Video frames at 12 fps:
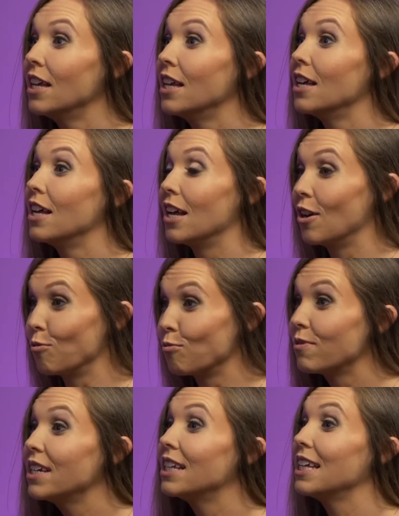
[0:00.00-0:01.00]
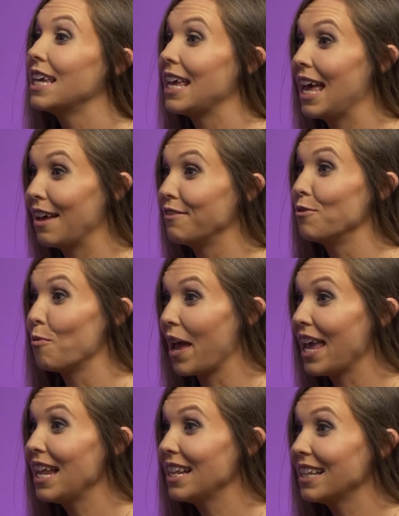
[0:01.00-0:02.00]
a really heavy
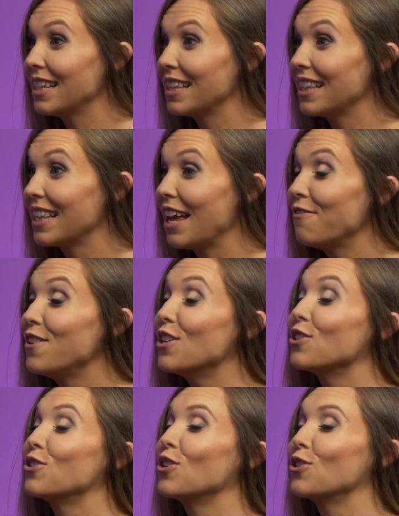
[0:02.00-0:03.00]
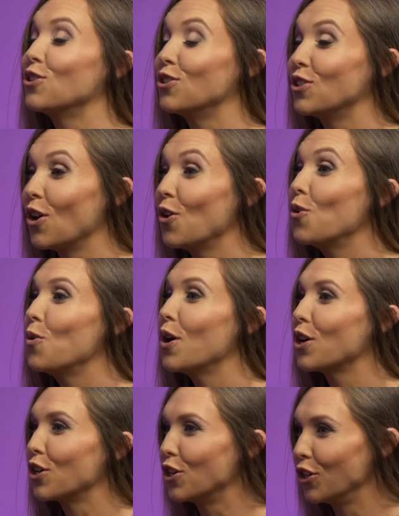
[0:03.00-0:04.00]
weight, that feels so
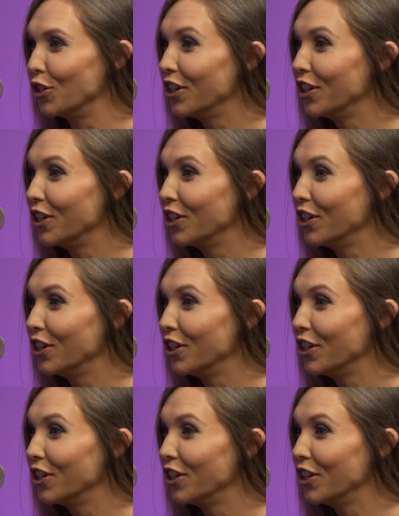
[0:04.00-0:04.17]
good.